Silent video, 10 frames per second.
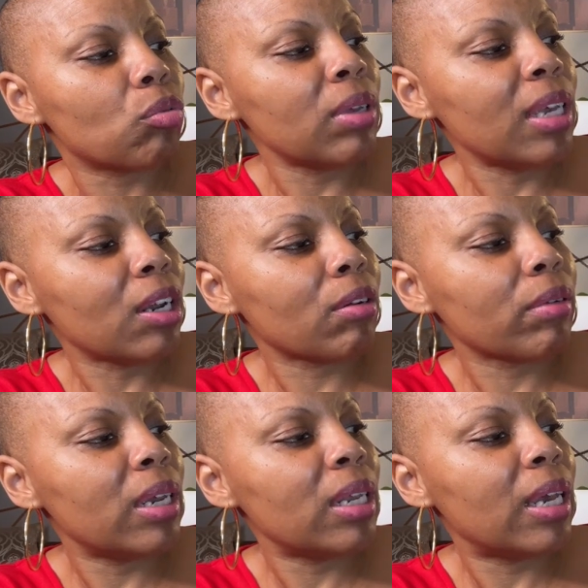three
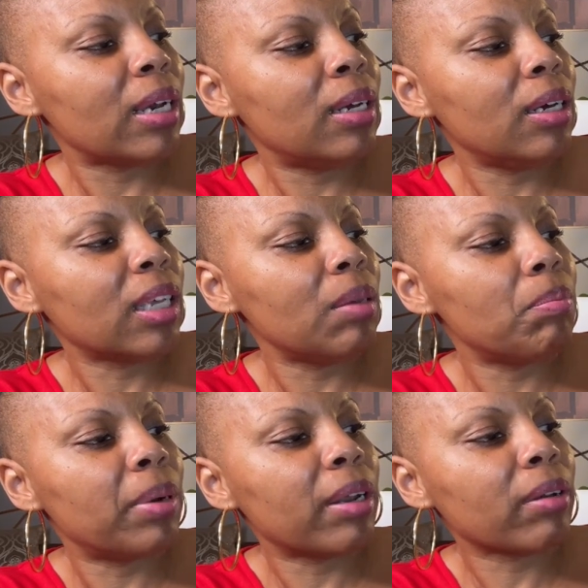ingredient
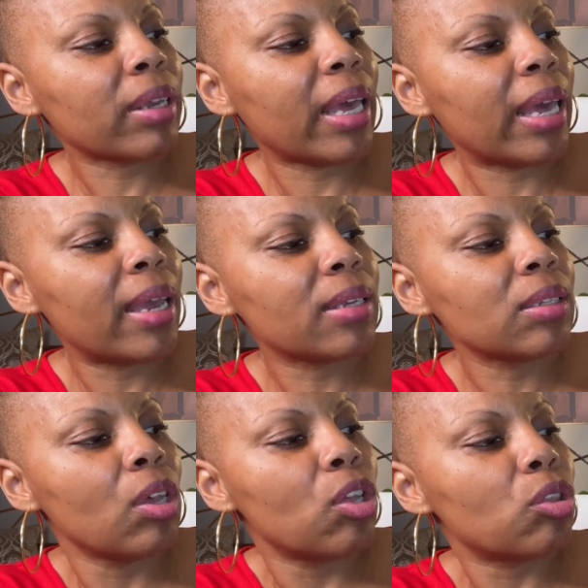cookie butter
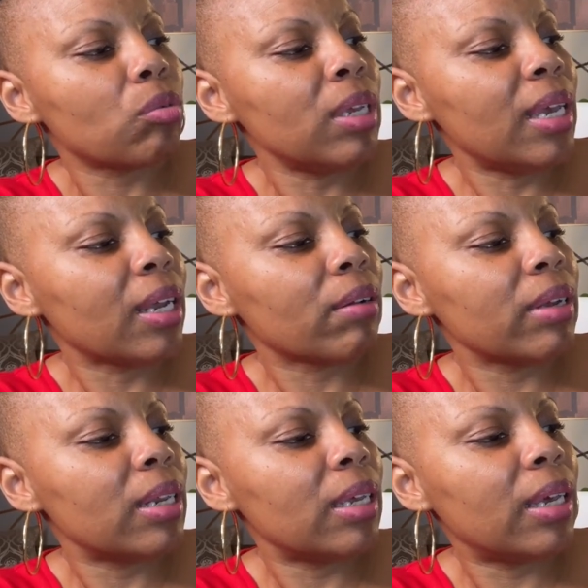cakes, three
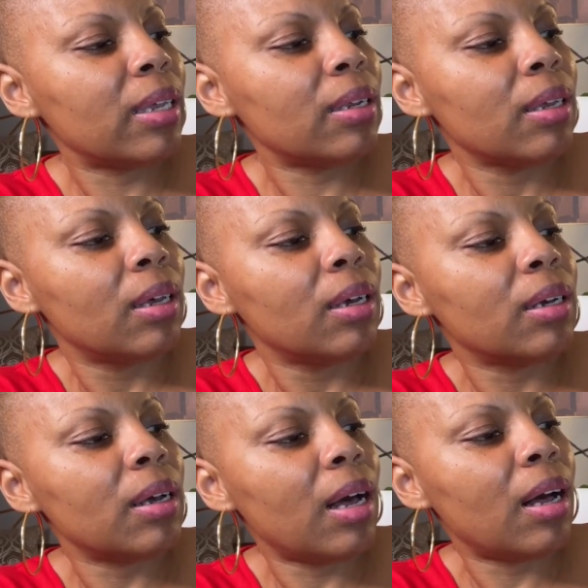ingredient
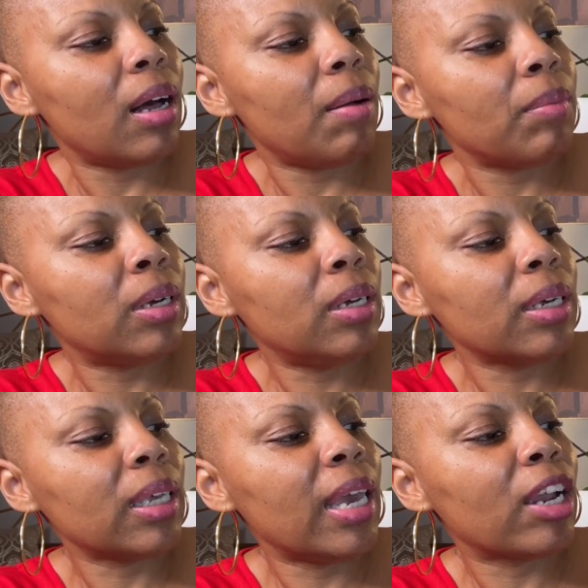um,
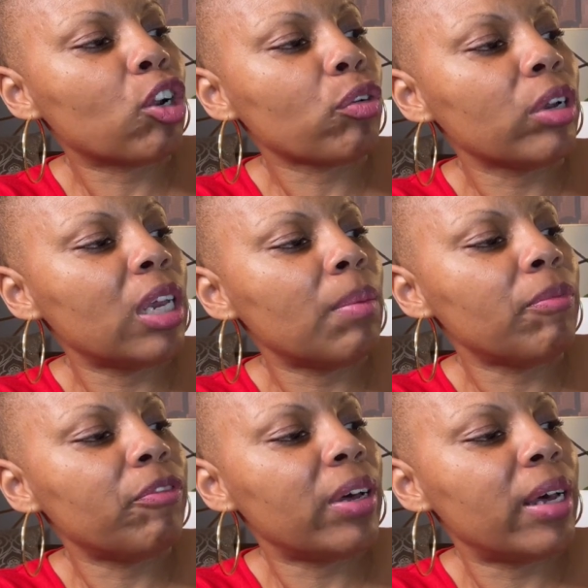cookie and
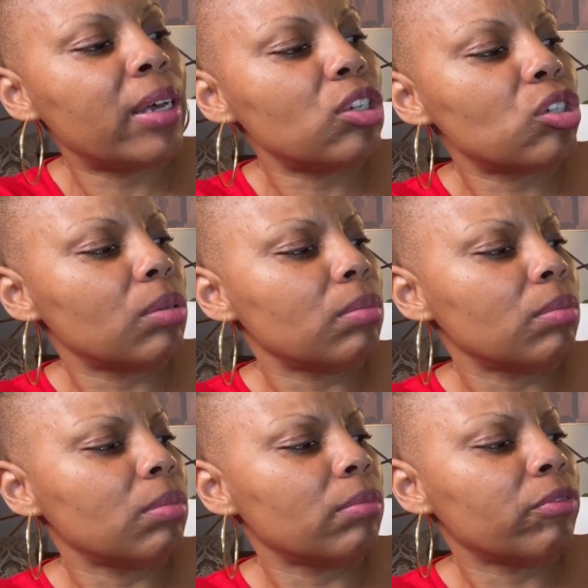cream fudge,
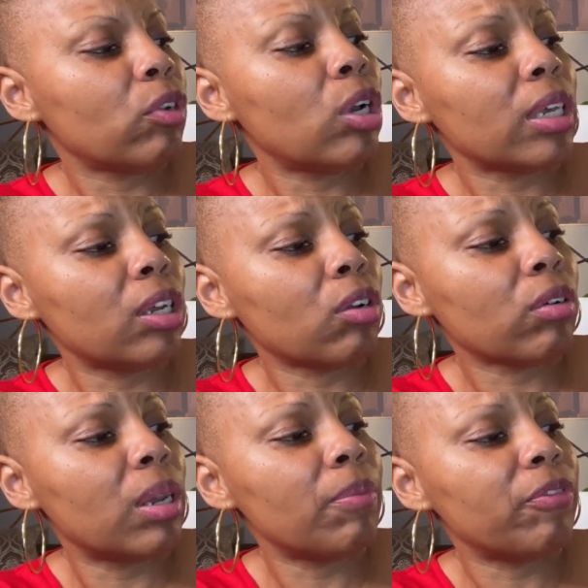cookie and
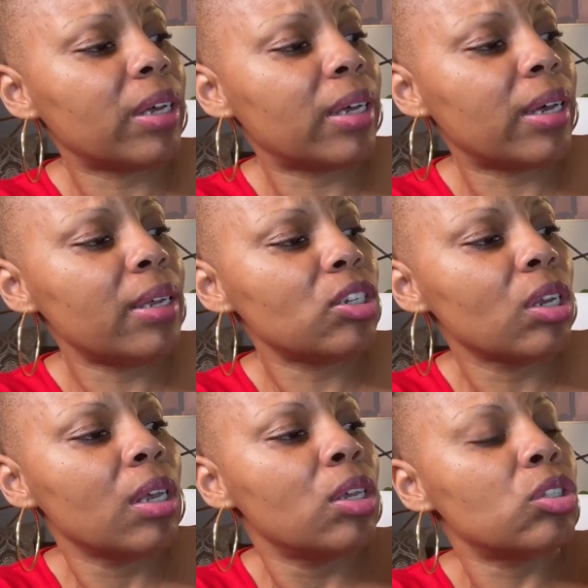cream fudge.
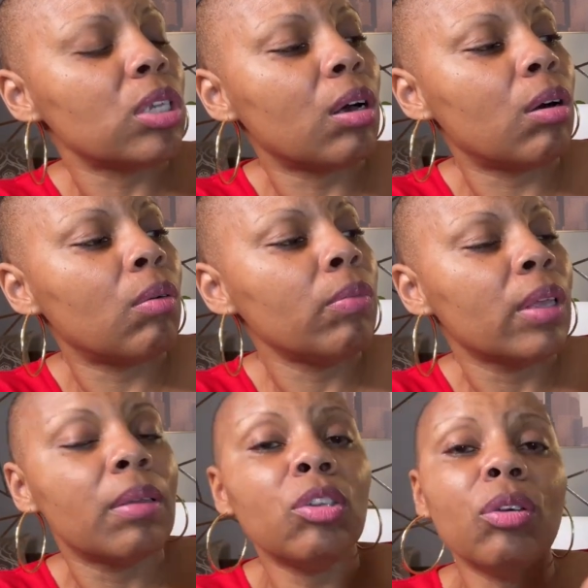
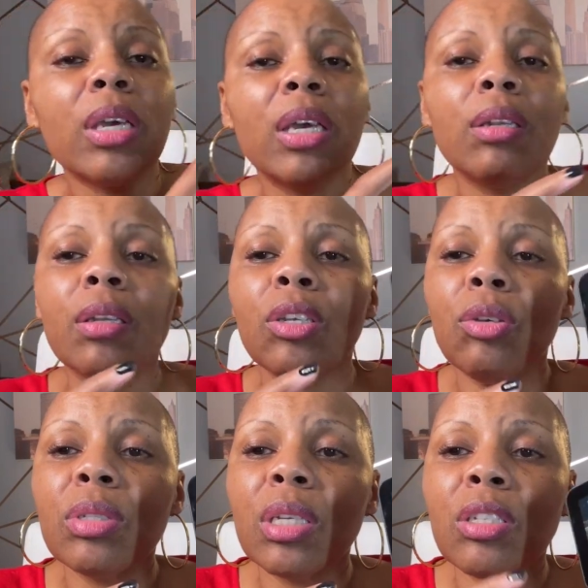So you can
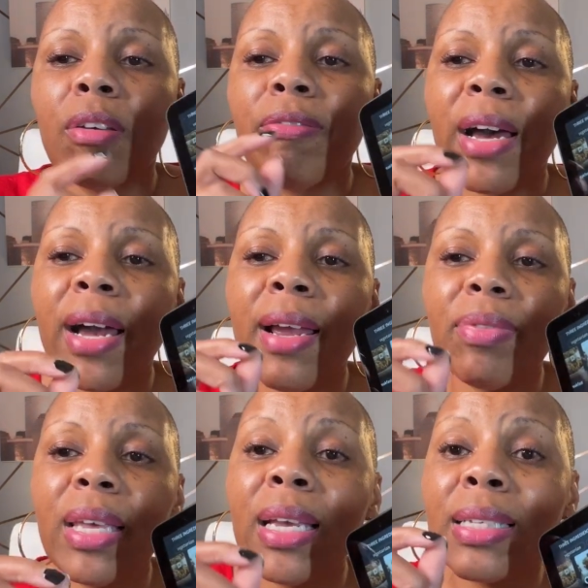use it to
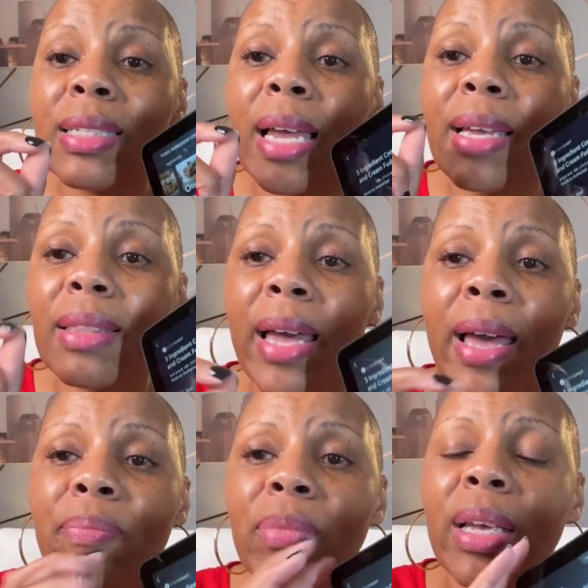find things like
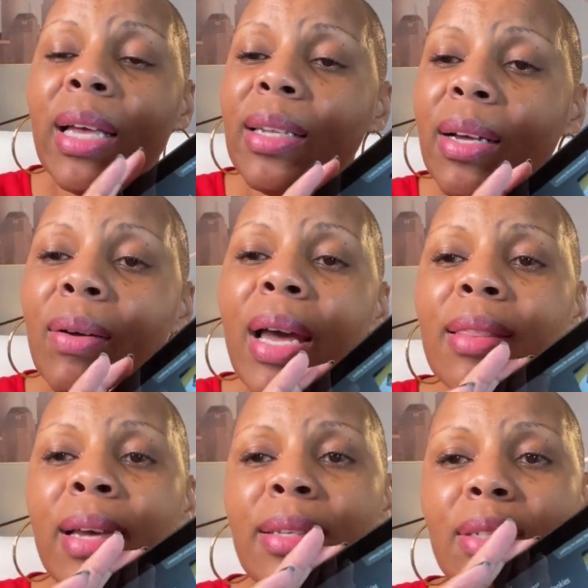that. Hello,
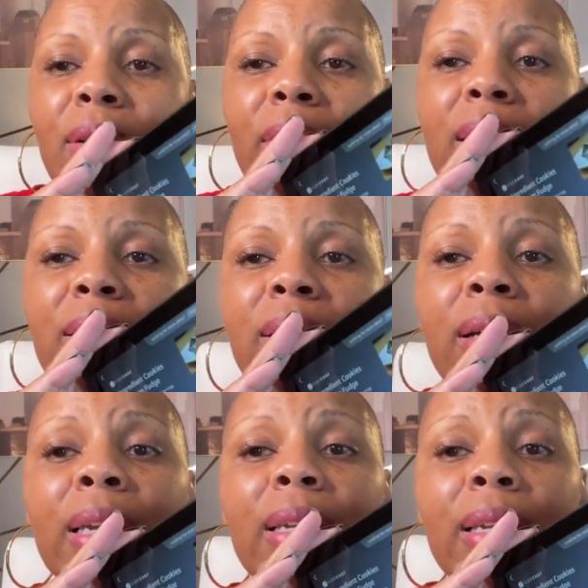and that's a great
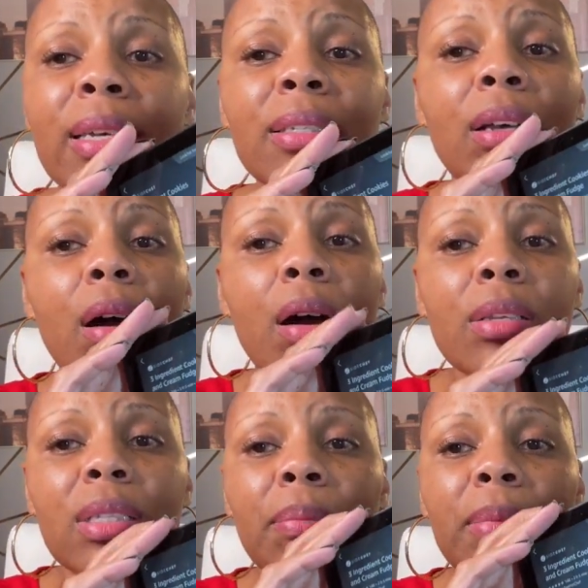deal. It is an
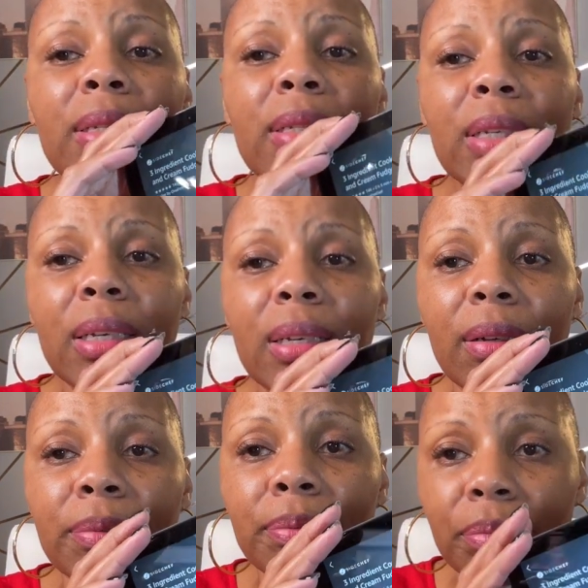awesome
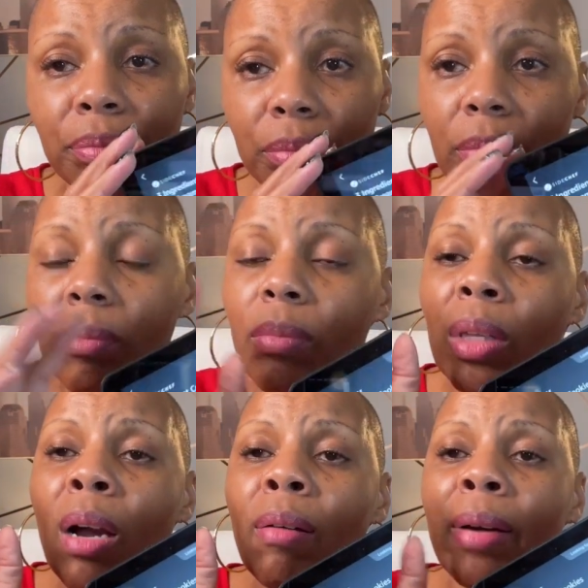deal.
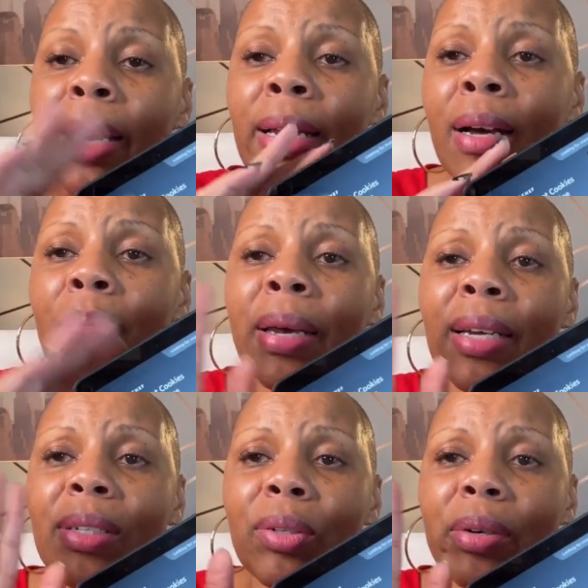All right. Um,
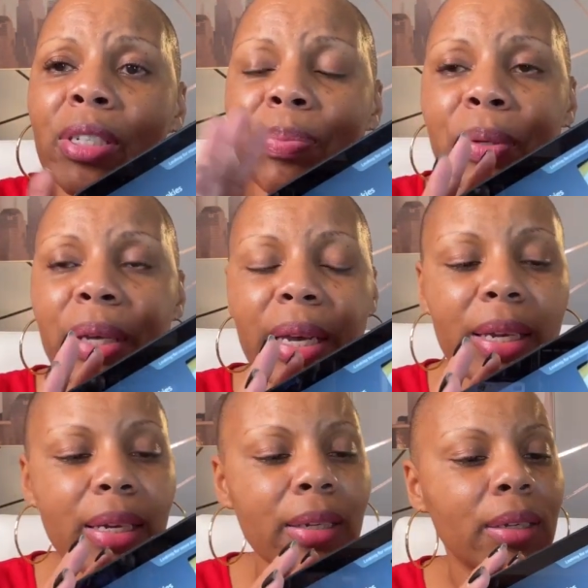hey, Doris
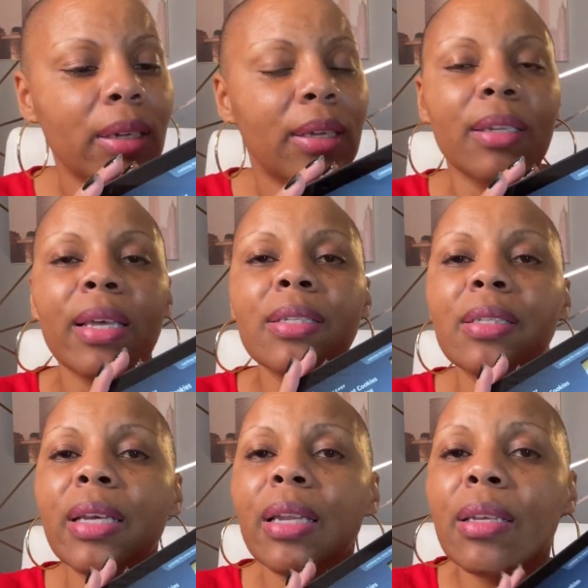Buchanan.
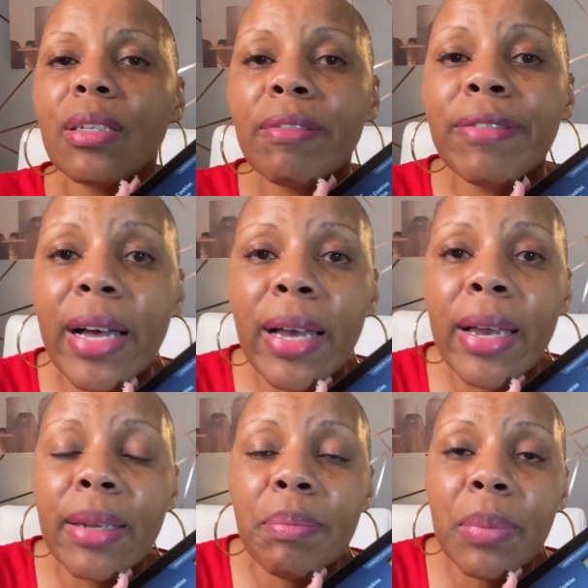Let's tell it to
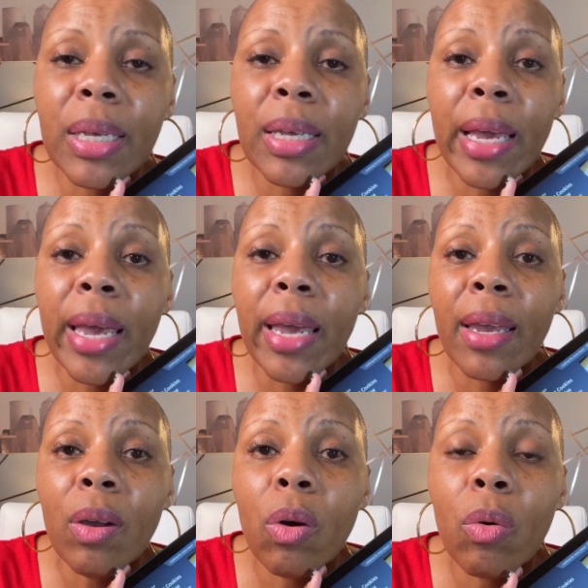find me
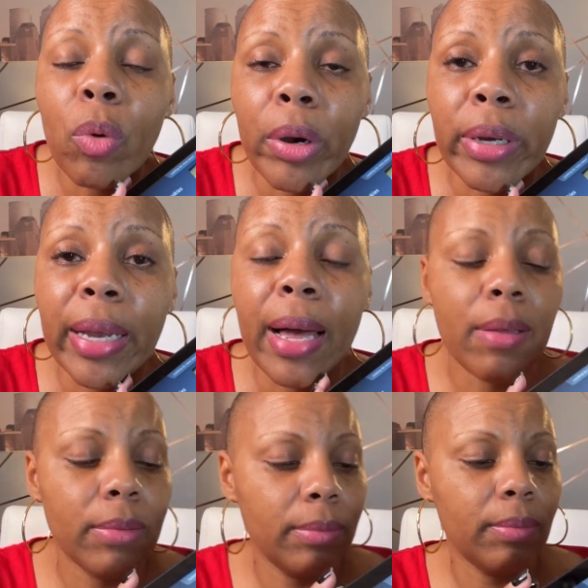a
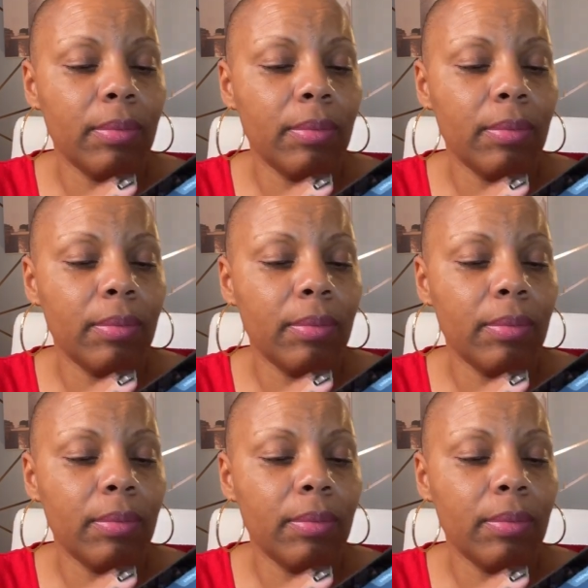workout.